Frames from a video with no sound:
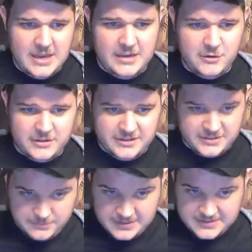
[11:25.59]
and you can
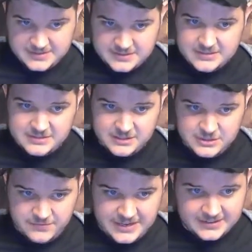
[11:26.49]
dismiss such
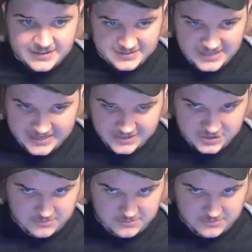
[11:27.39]
effect as an action.